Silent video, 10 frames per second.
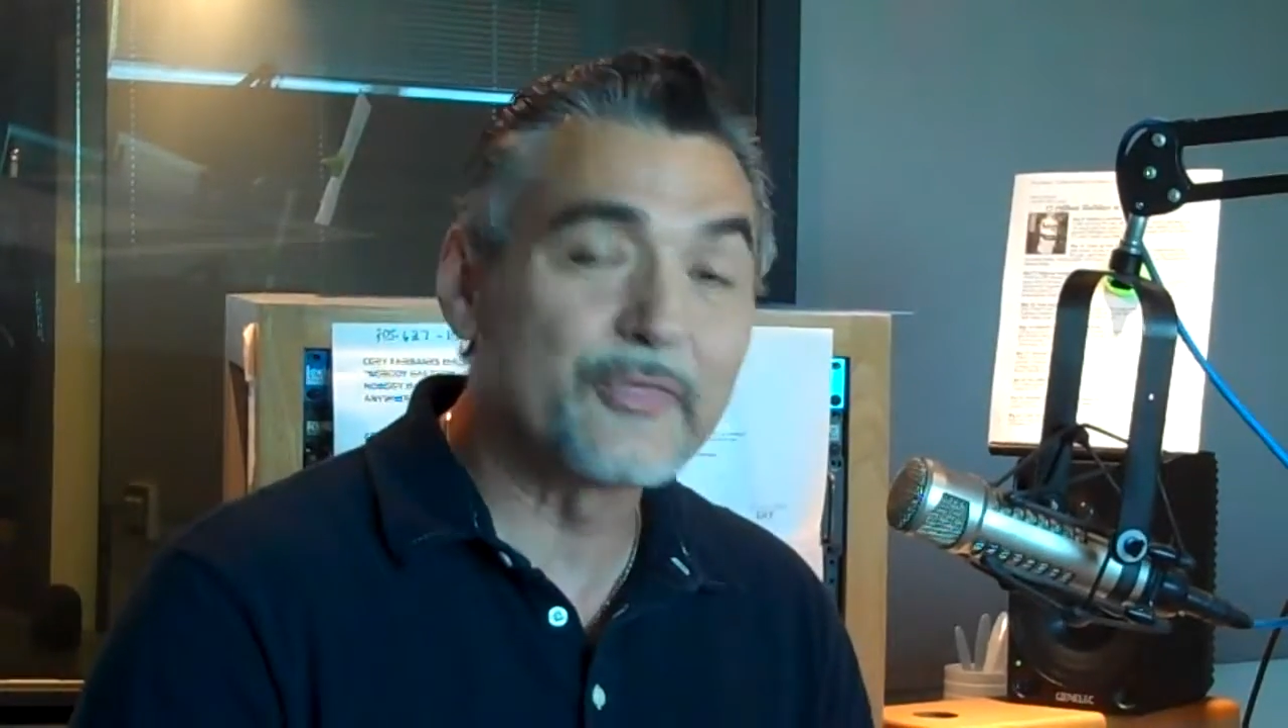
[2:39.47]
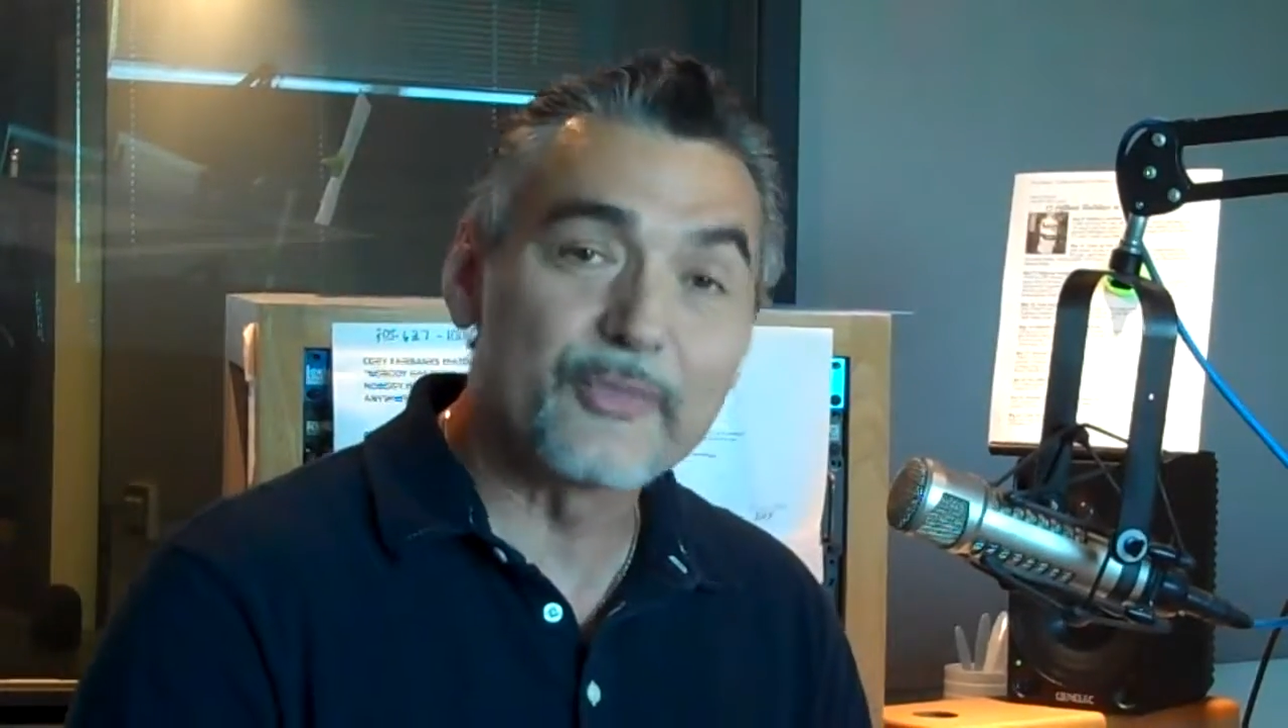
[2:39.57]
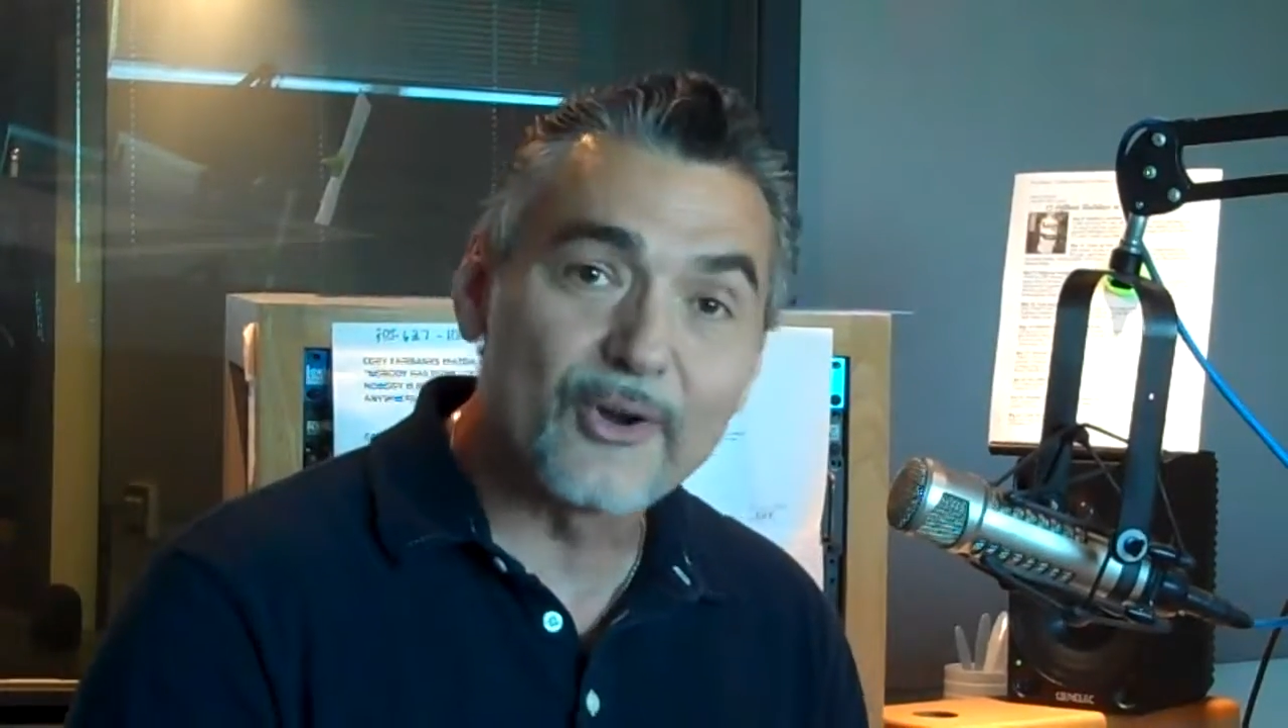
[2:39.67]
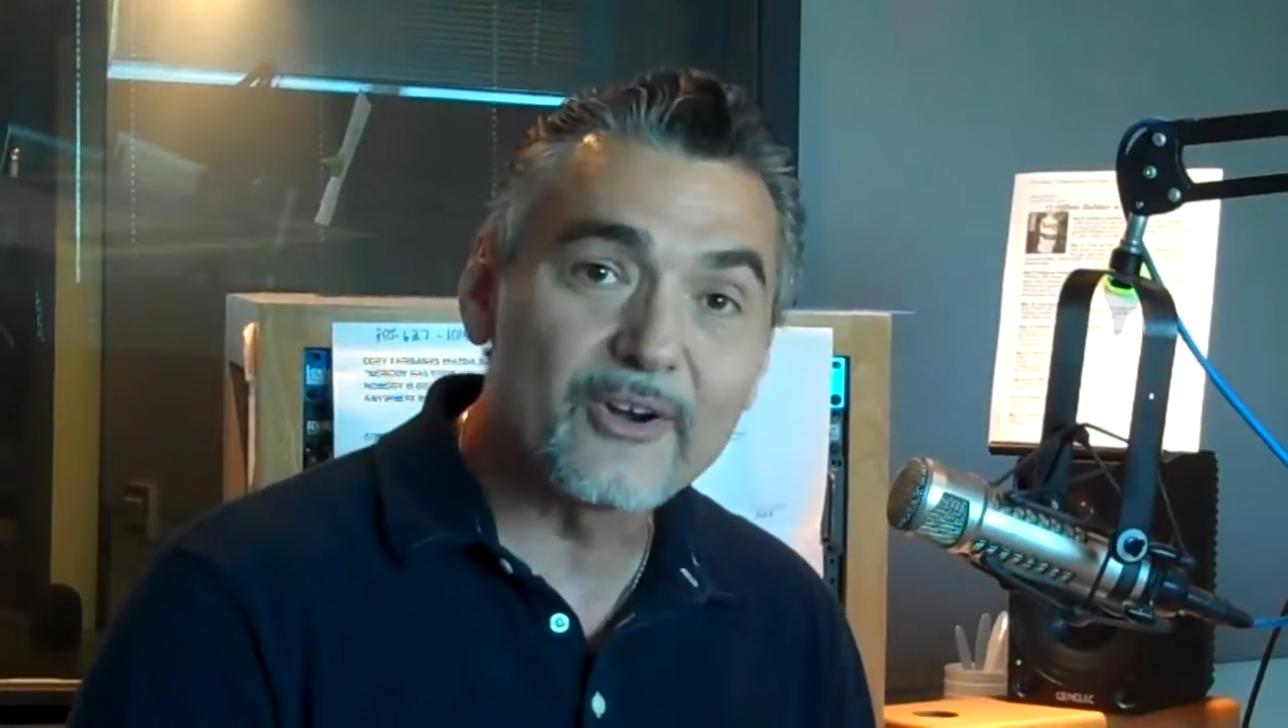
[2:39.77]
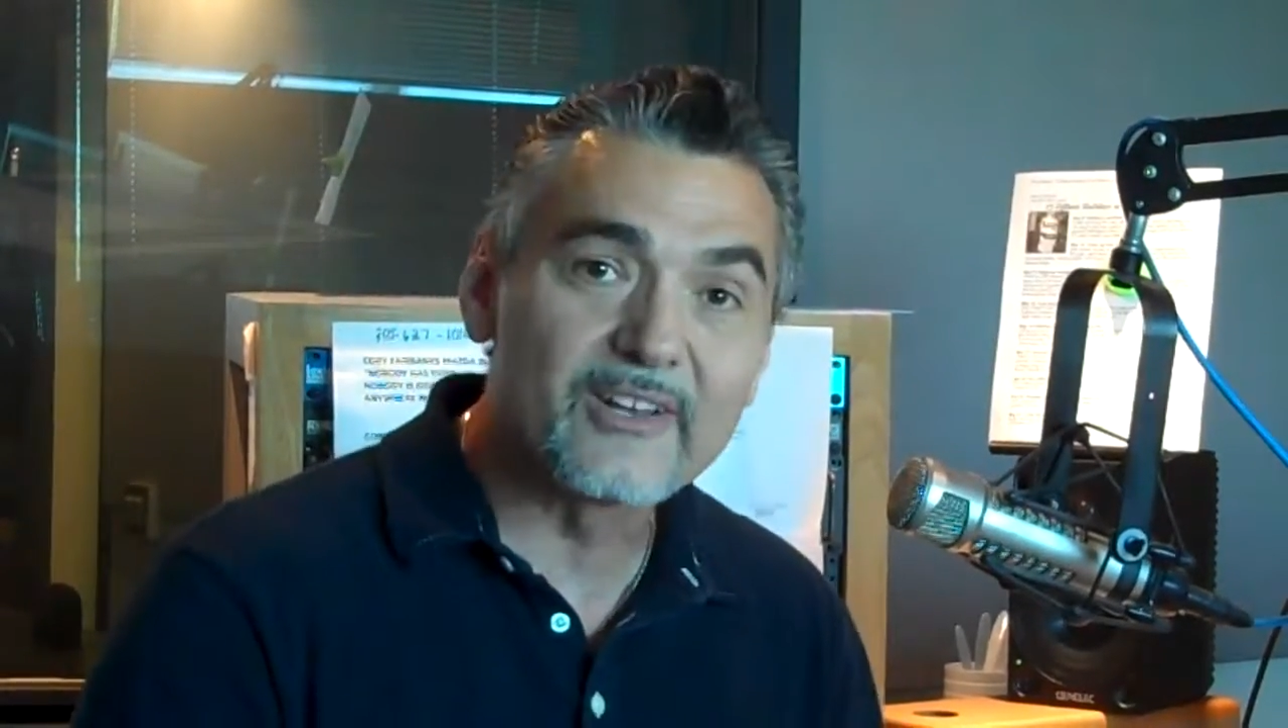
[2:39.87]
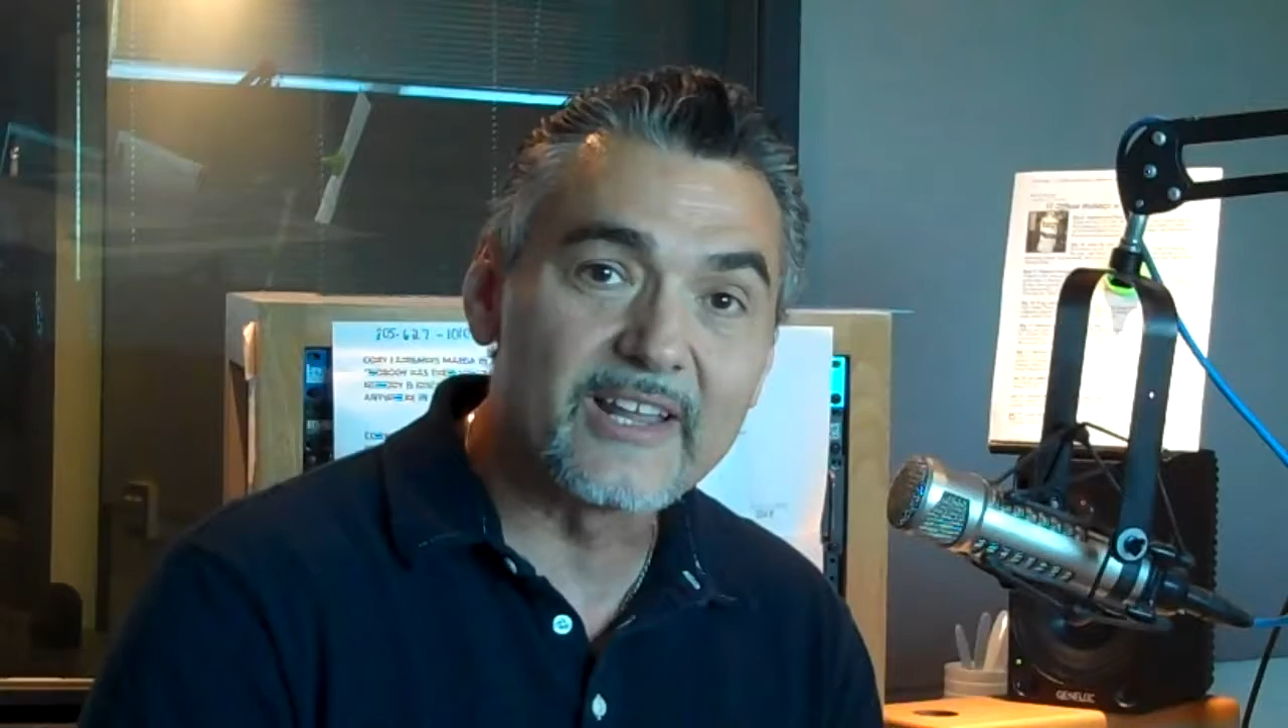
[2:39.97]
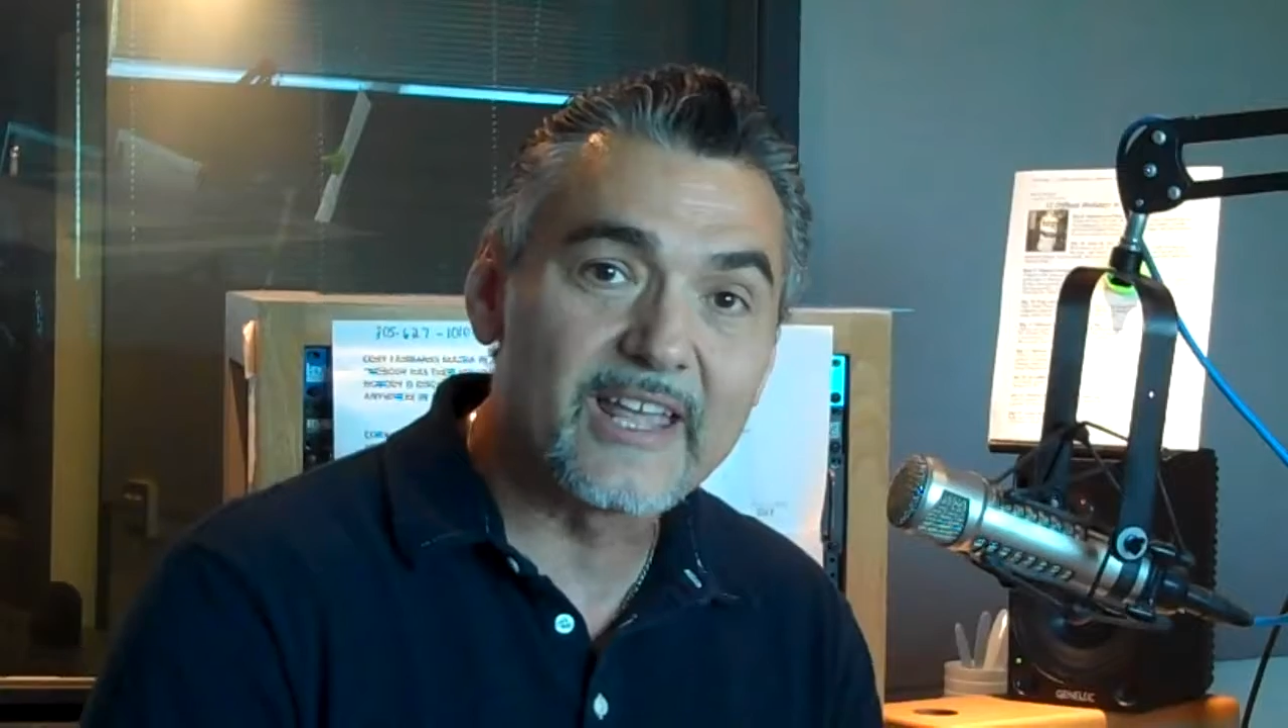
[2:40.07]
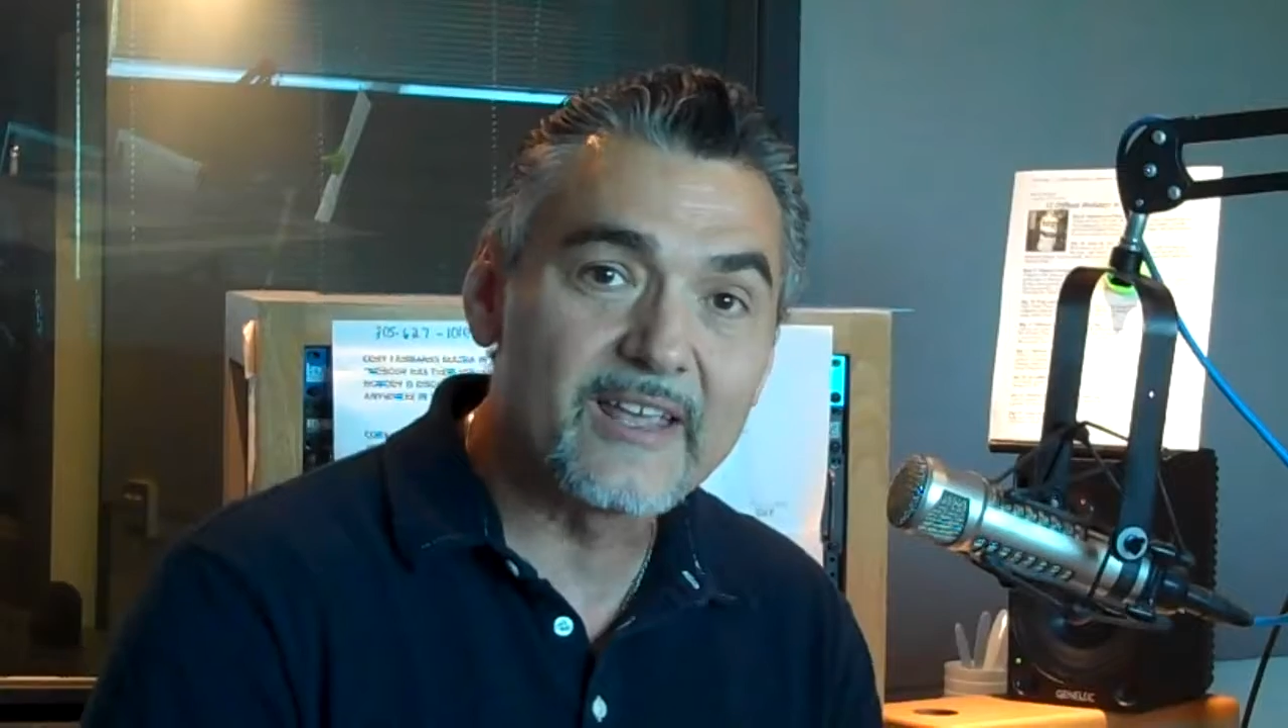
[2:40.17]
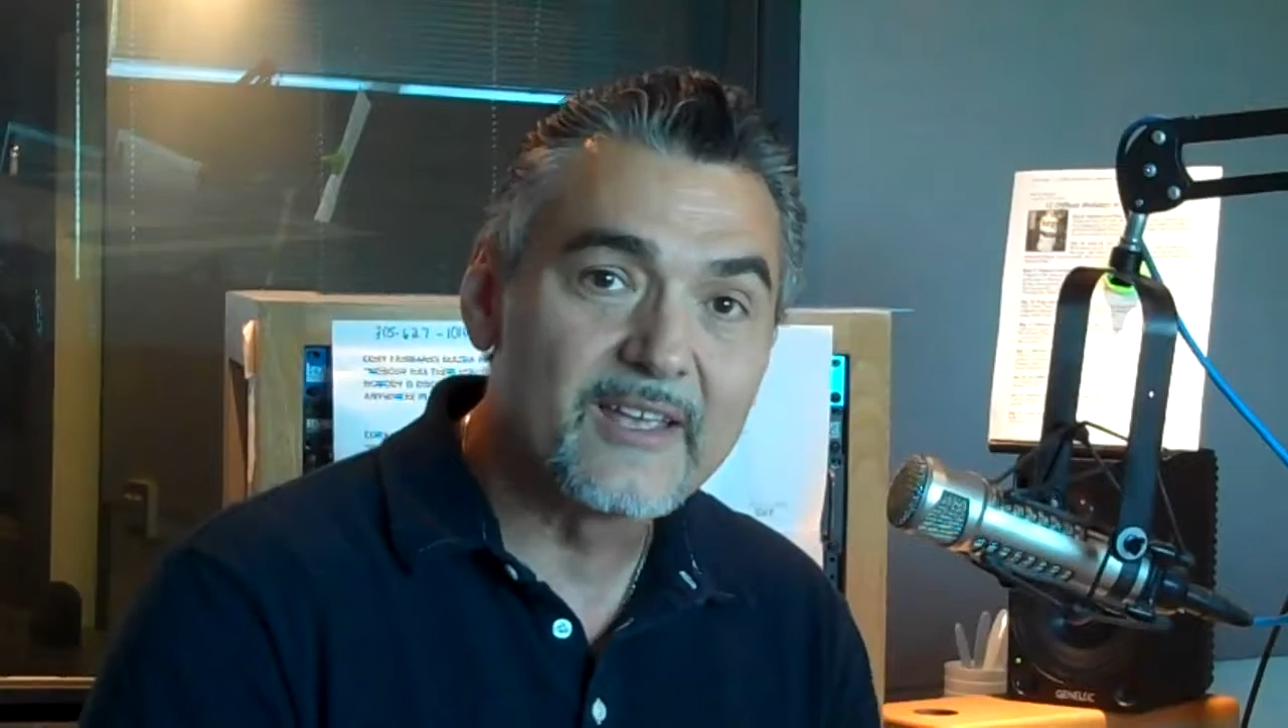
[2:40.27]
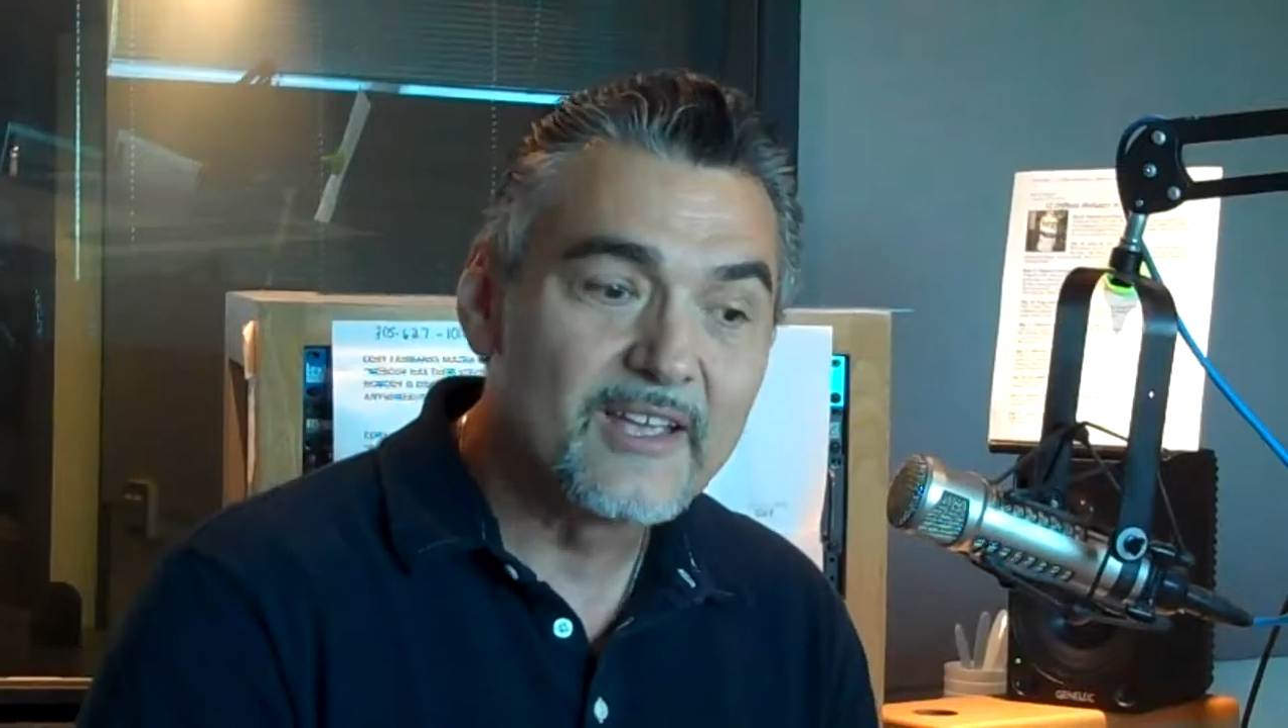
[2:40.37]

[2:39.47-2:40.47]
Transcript: thirdly,